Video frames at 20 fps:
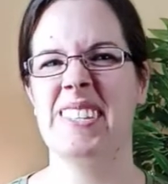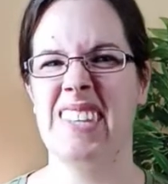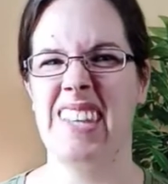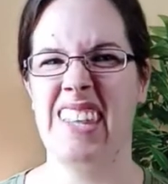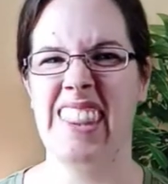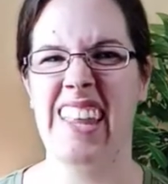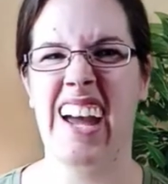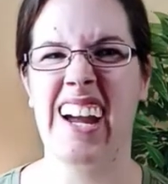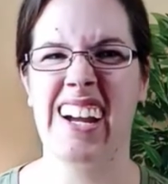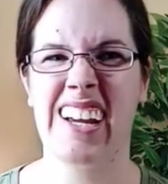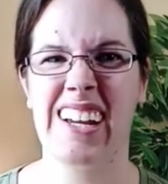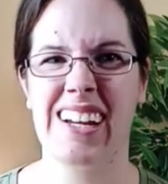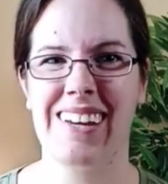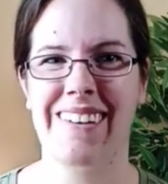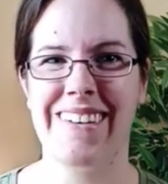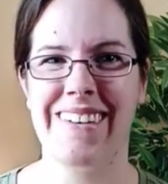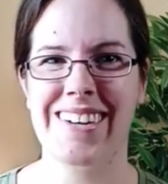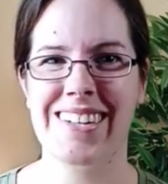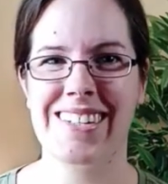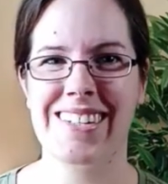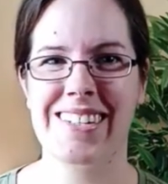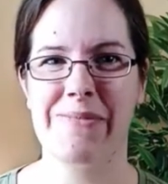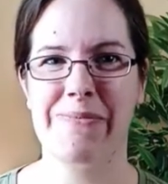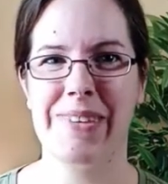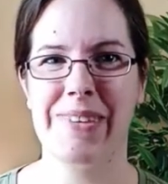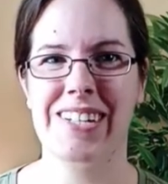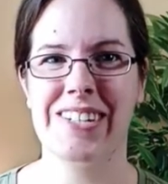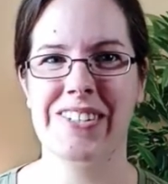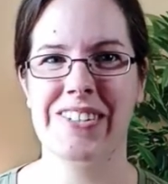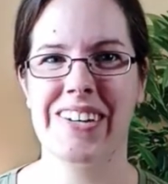that can cause some
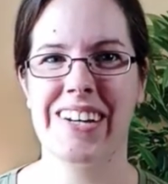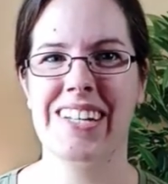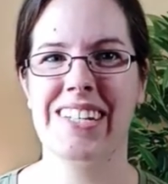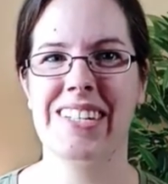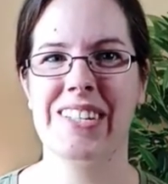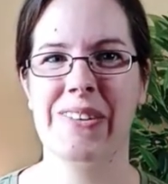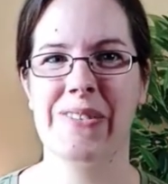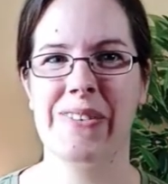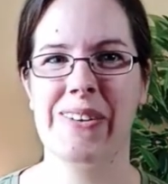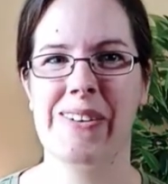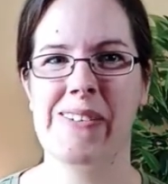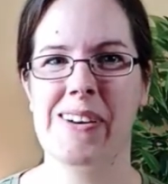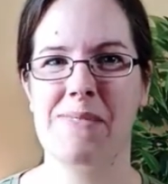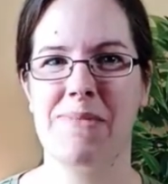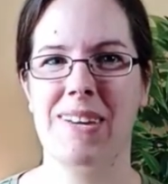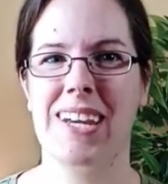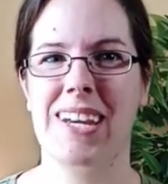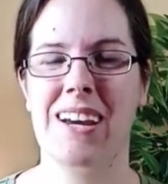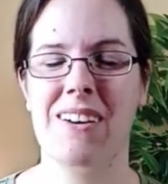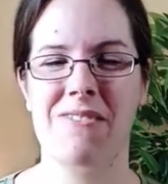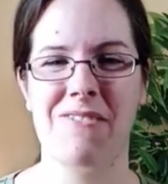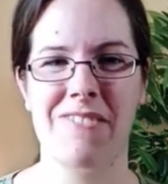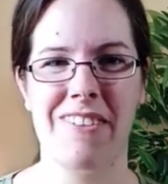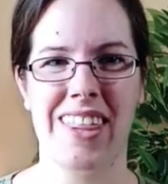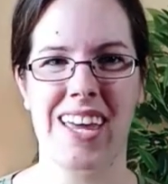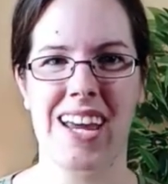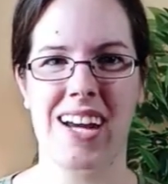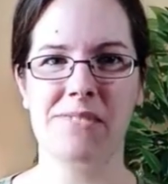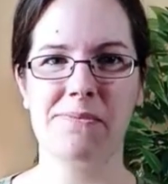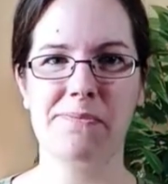injury. So we want to be careful there.